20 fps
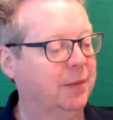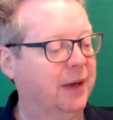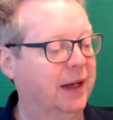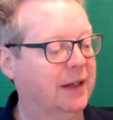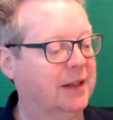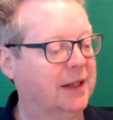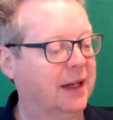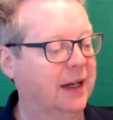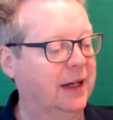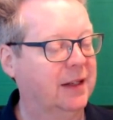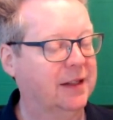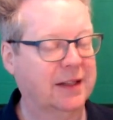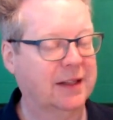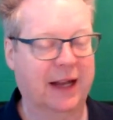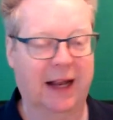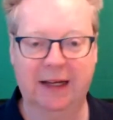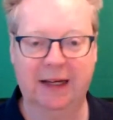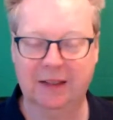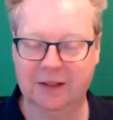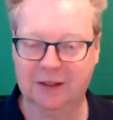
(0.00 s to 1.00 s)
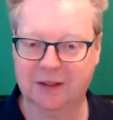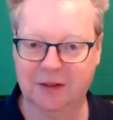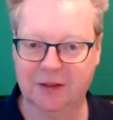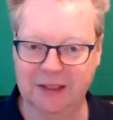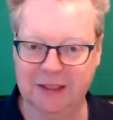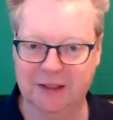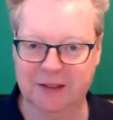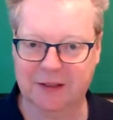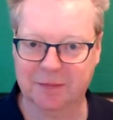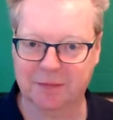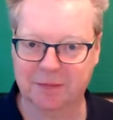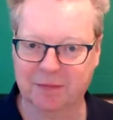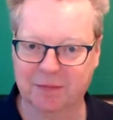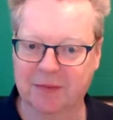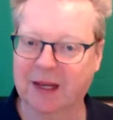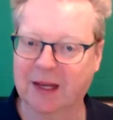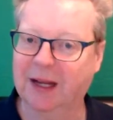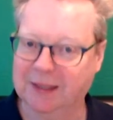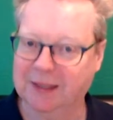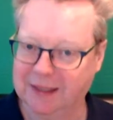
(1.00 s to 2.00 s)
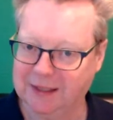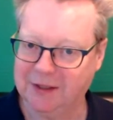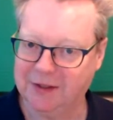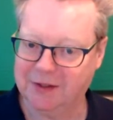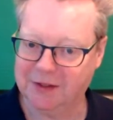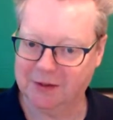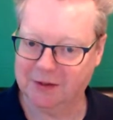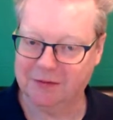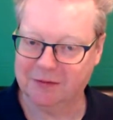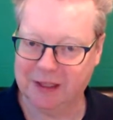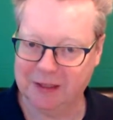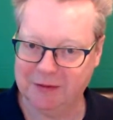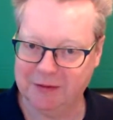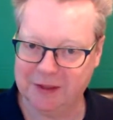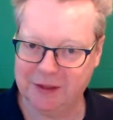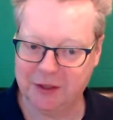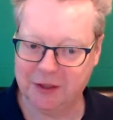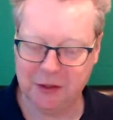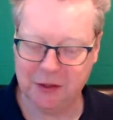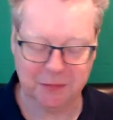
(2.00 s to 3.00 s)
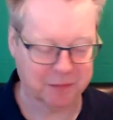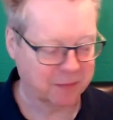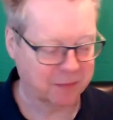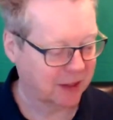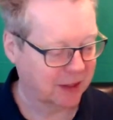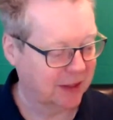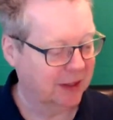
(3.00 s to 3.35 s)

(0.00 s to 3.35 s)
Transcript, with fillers: pates, and terrines. And that is very, very true.